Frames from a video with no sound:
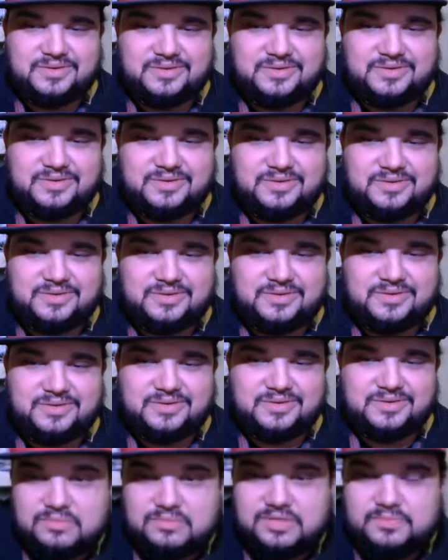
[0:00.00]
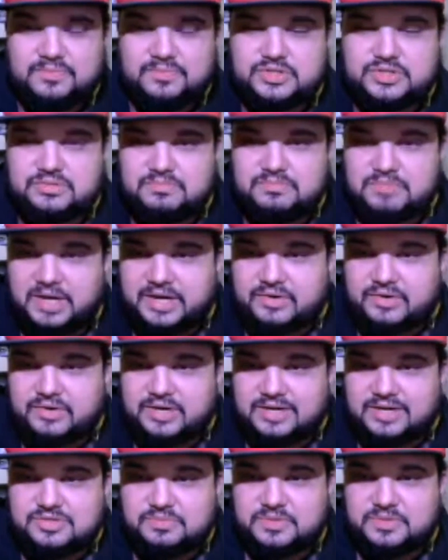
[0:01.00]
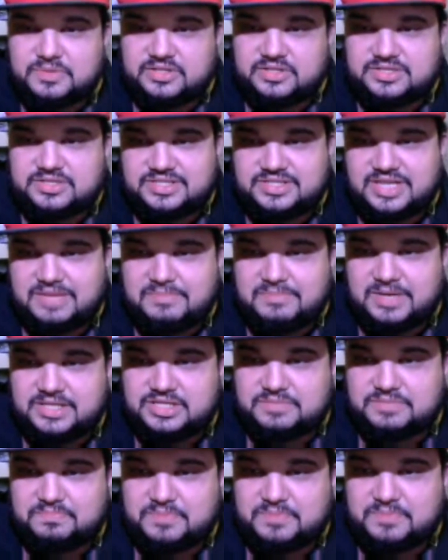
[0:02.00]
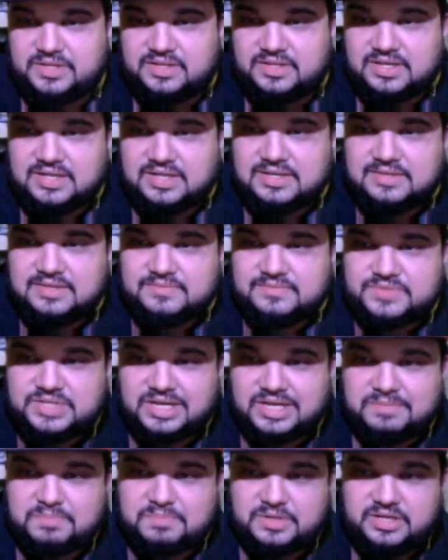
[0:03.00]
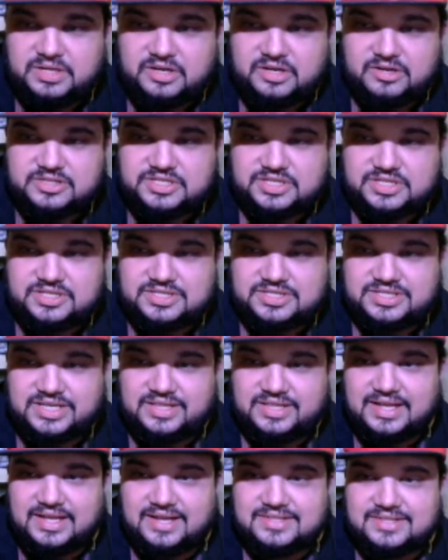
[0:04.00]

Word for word: So Minecraft Super Cool says, "Hey, Magic, been Tech been here since 10,000